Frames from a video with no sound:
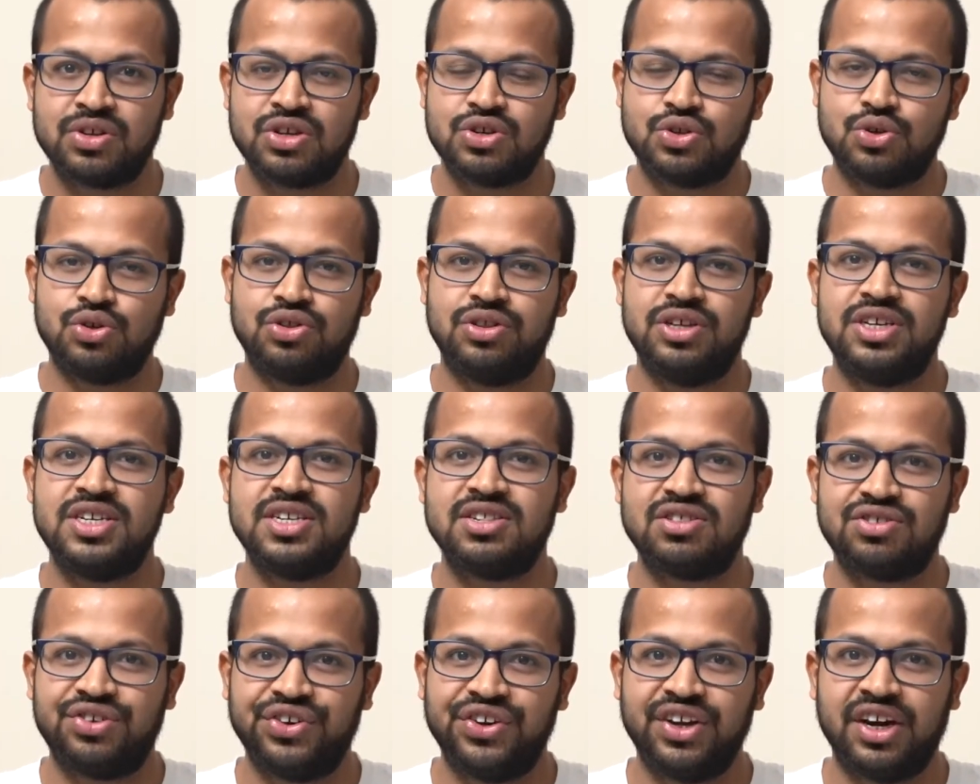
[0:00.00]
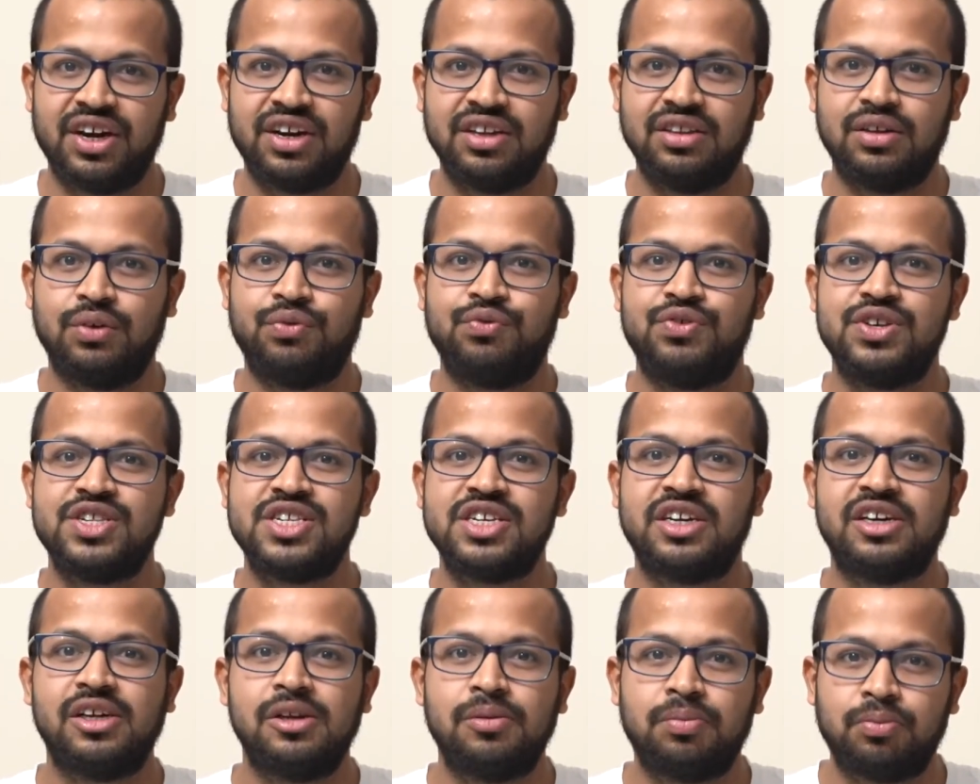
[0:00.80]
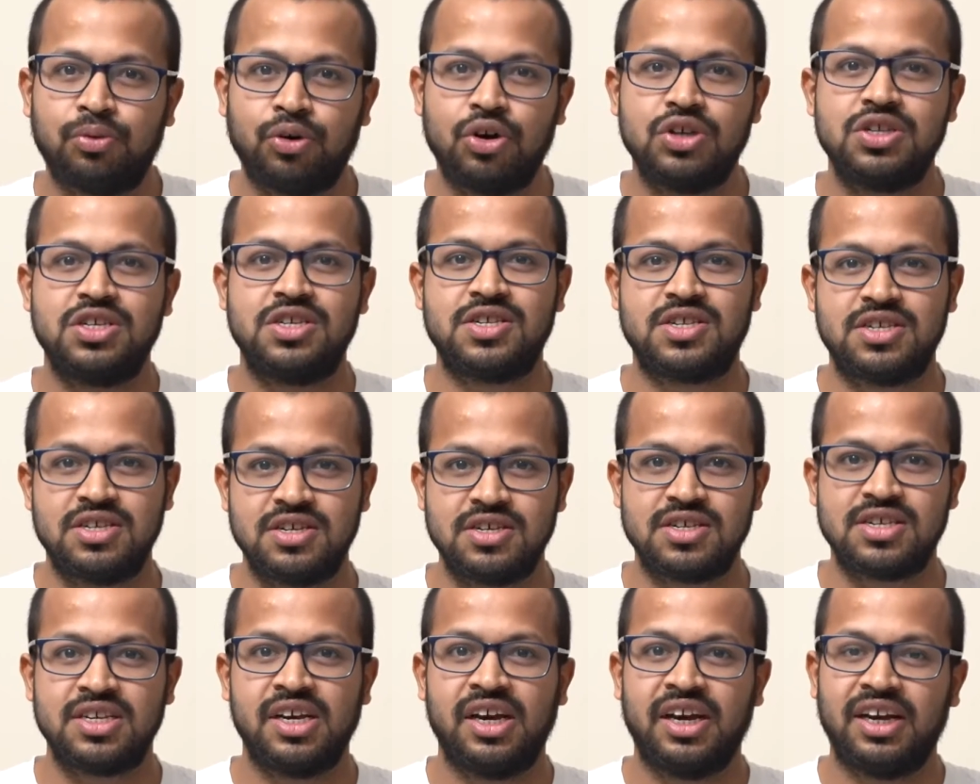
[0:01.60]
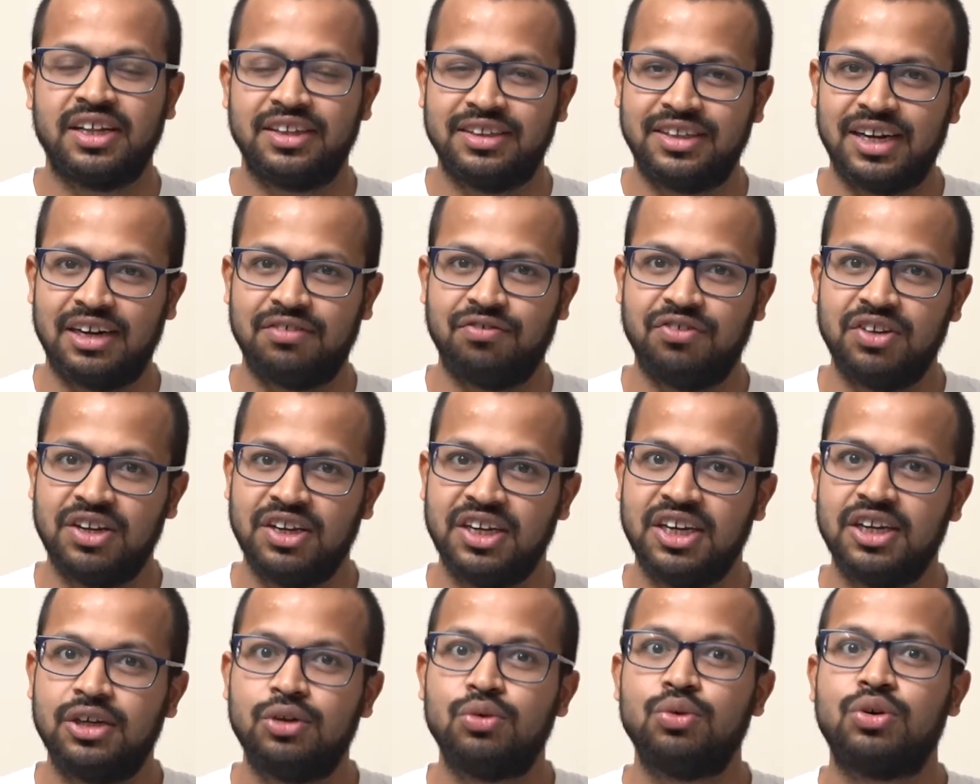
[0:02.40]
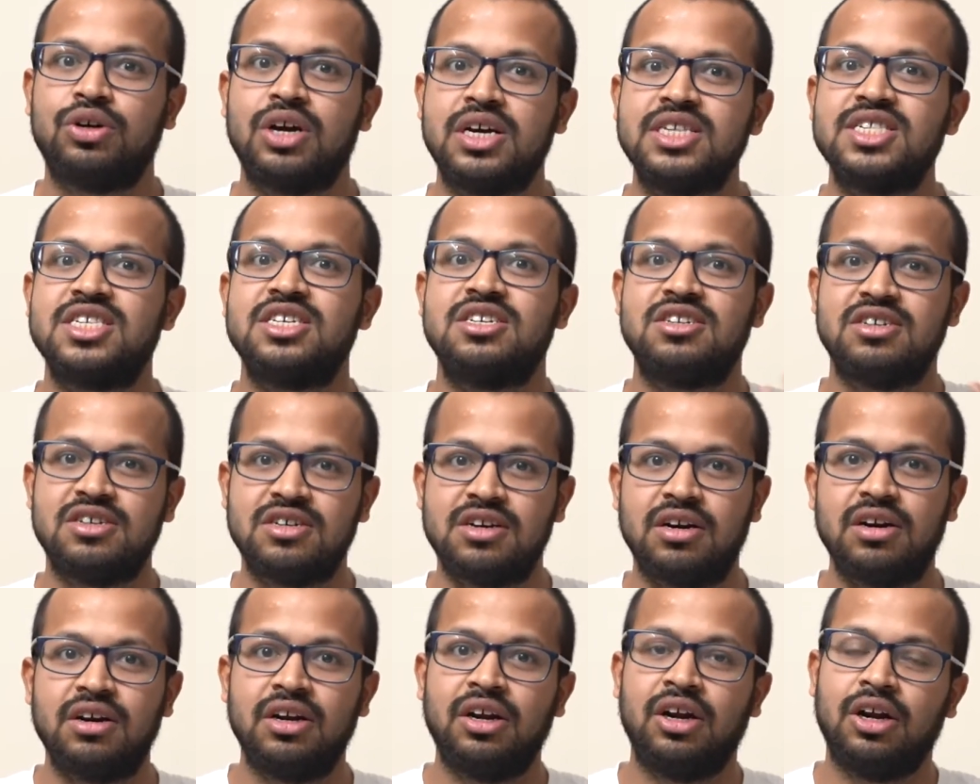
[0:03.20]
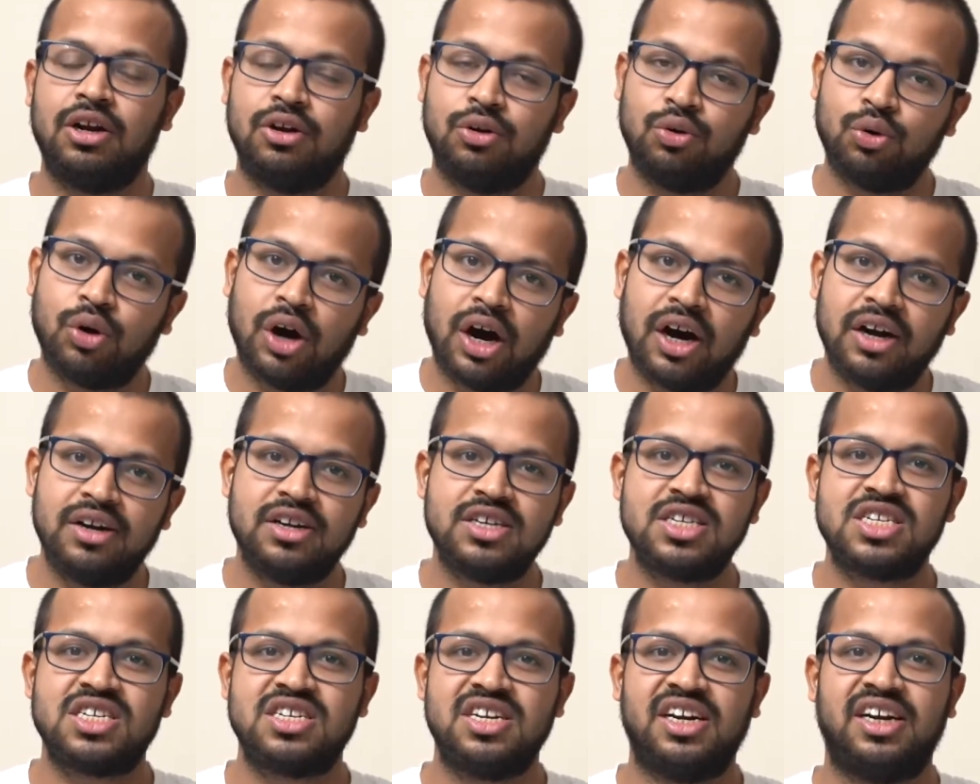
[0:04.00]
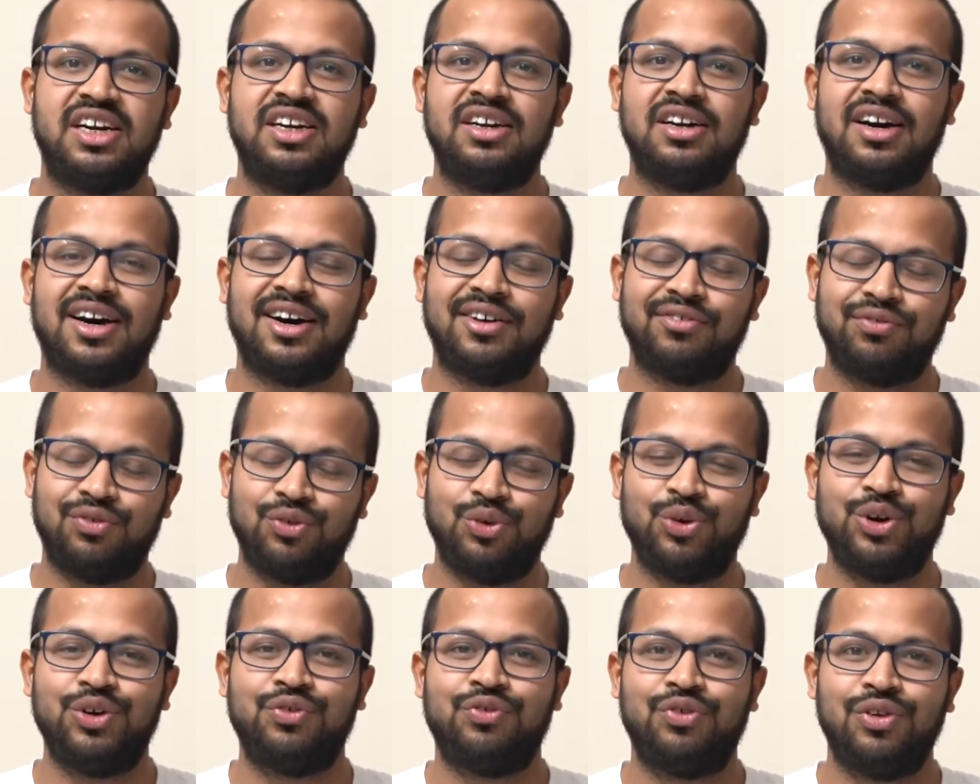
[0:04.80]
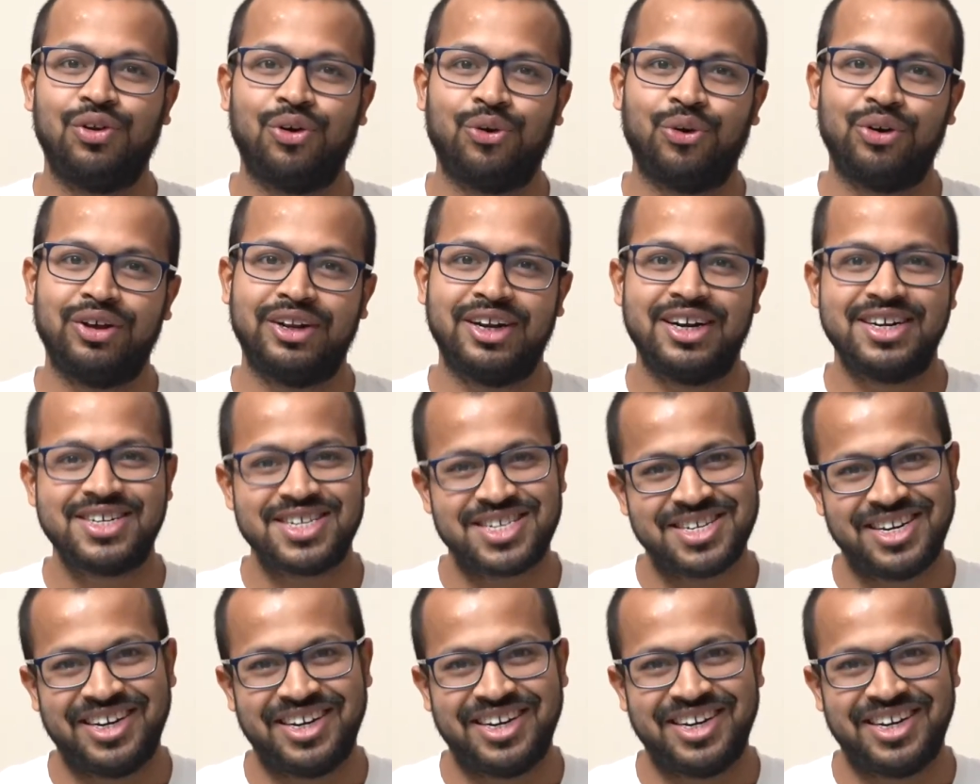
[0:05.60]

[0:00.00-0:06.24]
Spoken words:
So these three are the physical processes that we need to consider to understand a fluid flow in its